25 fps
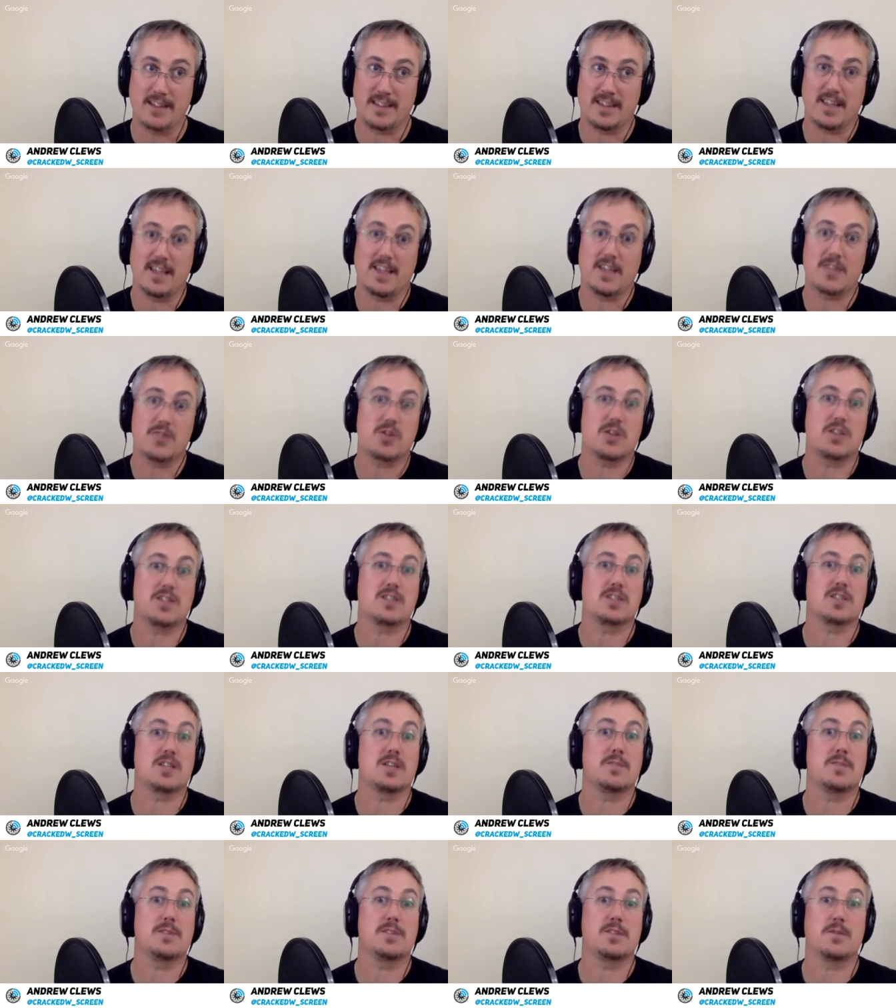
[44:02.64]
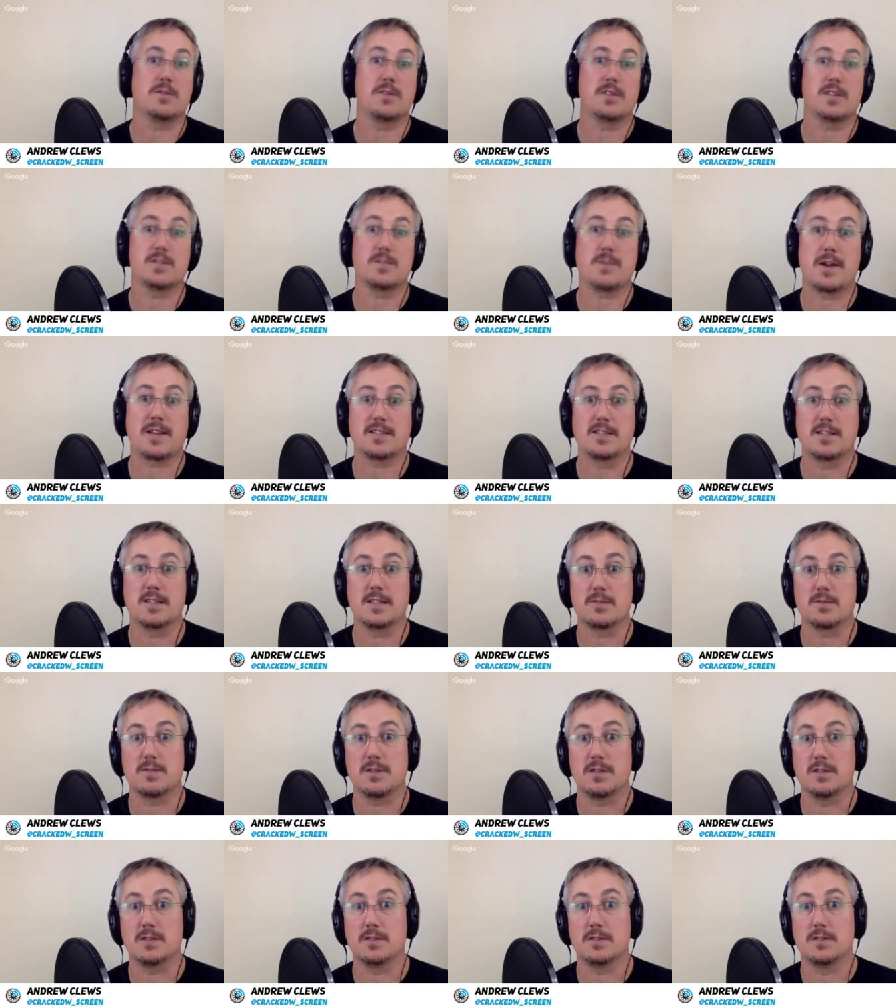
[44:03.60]
thing is, it's going to be so unexpected as
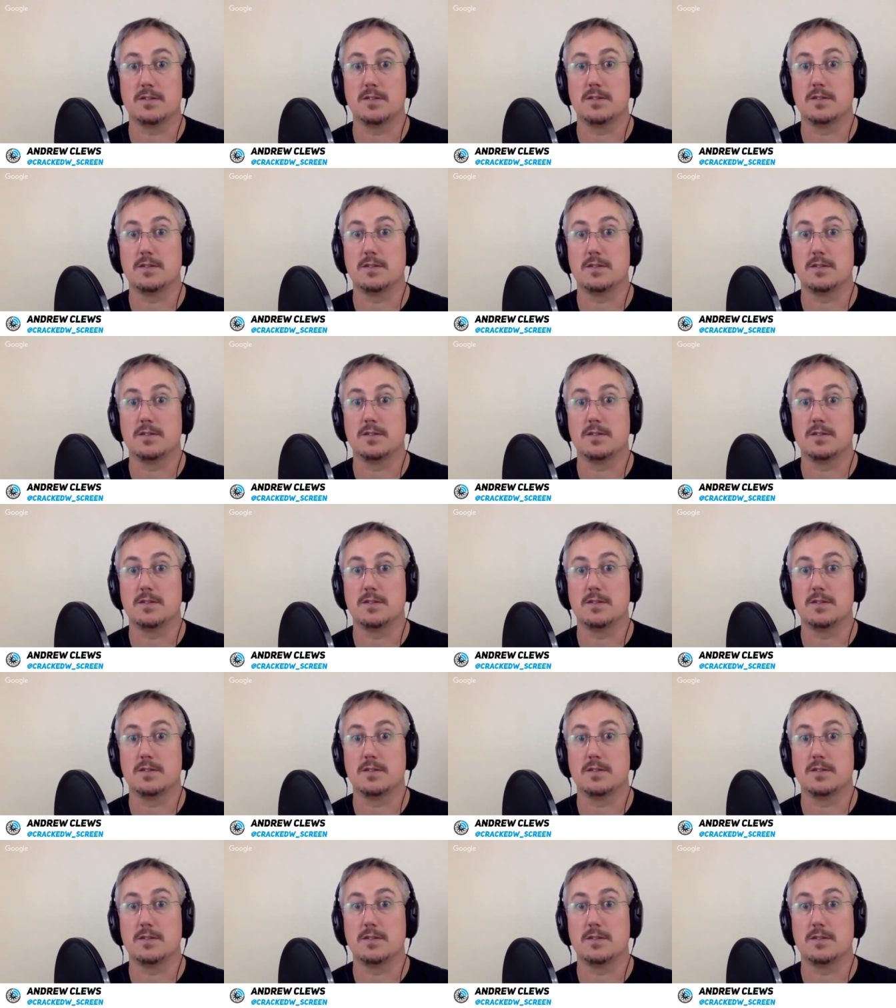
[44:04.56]
well.